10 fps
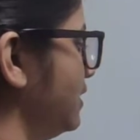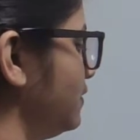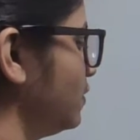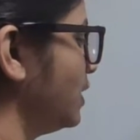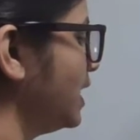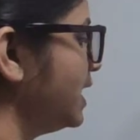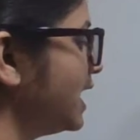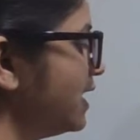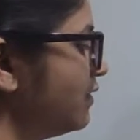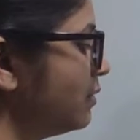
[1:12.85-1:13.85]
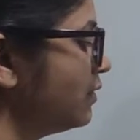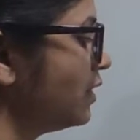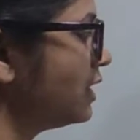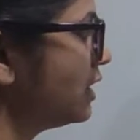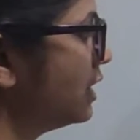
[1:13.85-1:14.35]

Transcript: So a9 will be what?